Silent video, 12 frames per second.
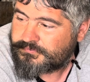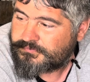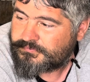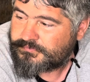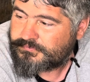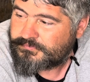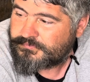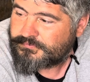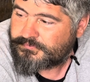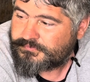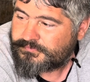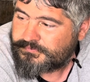It's Crimson
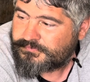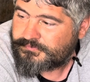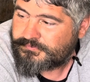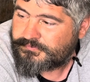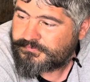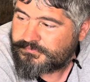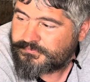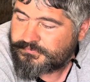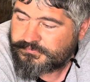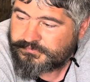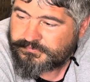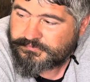Widow. She's a
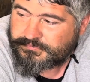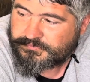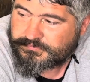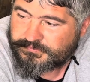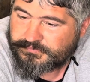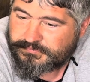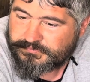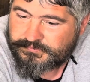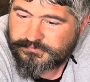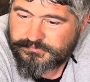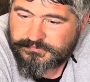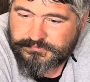human, unique hero.
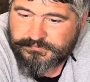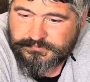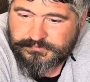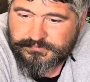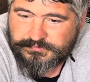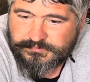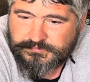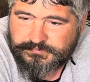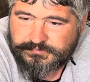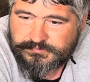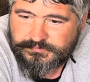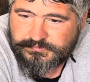She's a captain, bold,
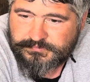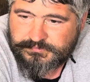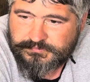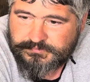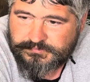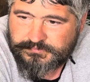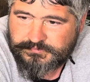medium 5.